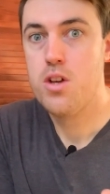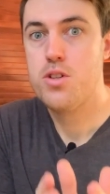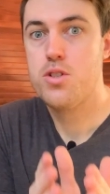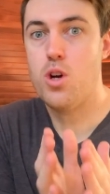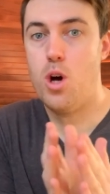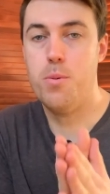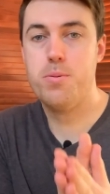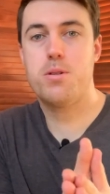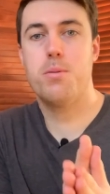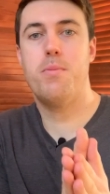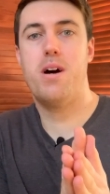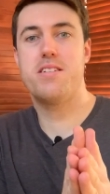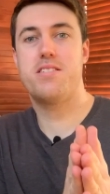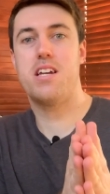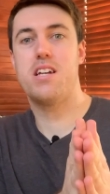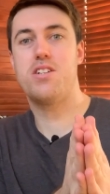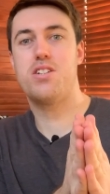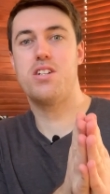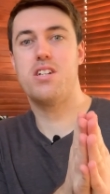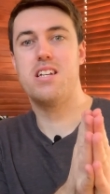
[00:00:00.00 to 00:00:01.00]
So
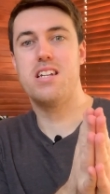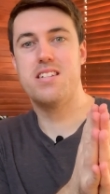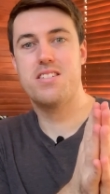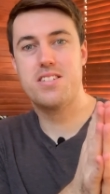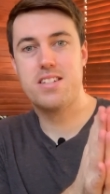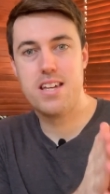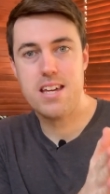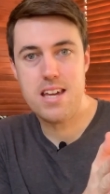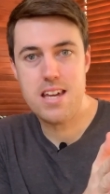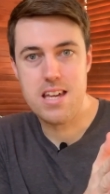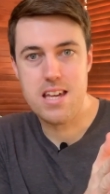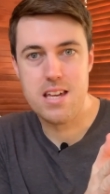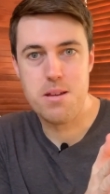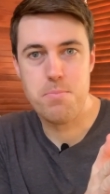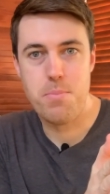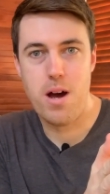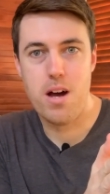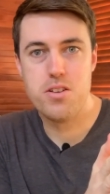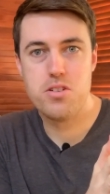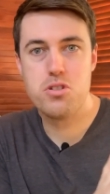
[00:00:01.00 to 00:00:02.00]
optimization is key,
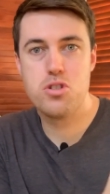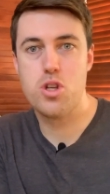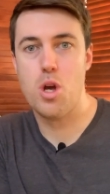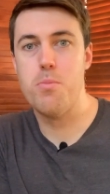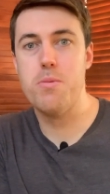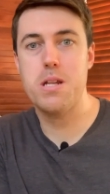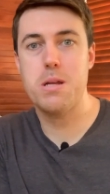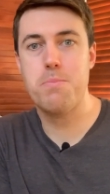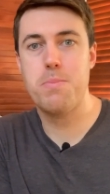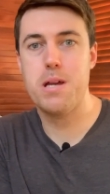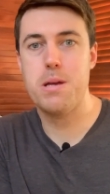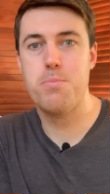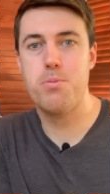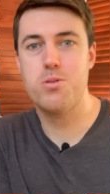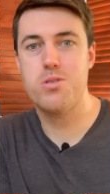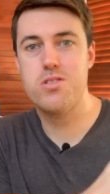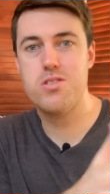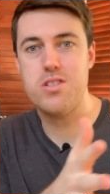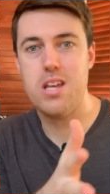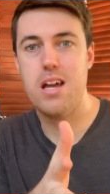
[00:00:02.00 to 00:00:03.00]
but so many
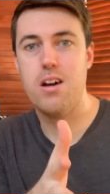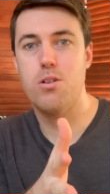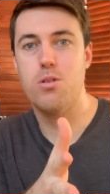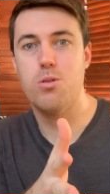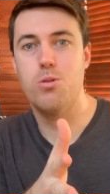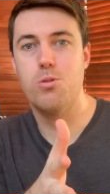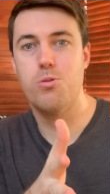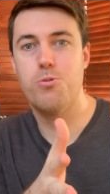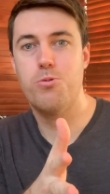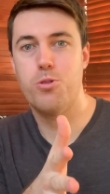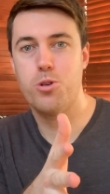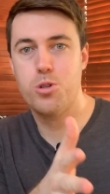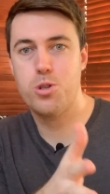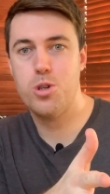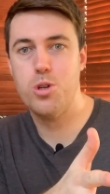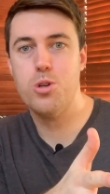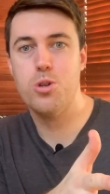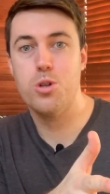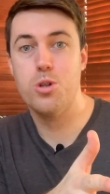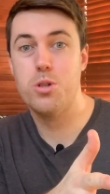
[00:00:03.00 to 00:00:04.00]
people settle for
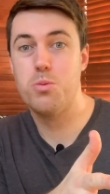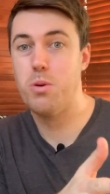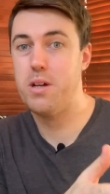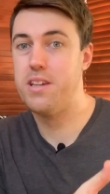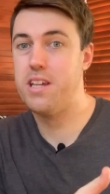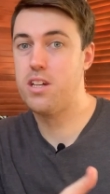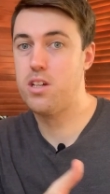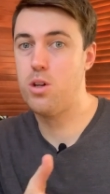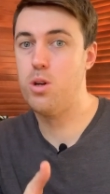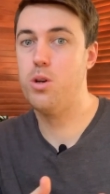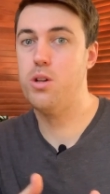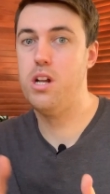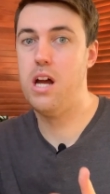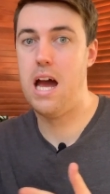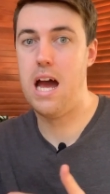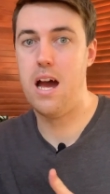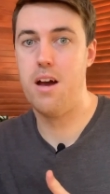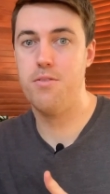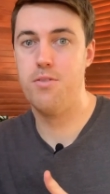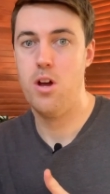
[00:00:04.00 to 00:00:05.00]
good when they could
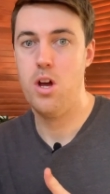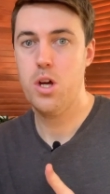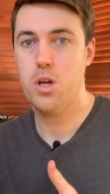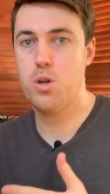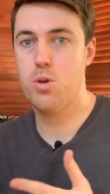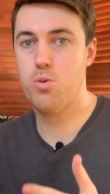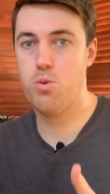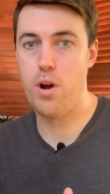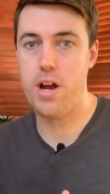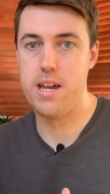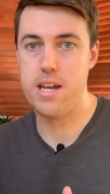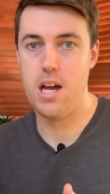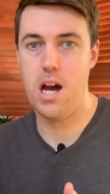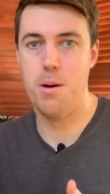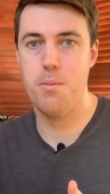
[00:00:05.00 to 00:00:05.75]
have great.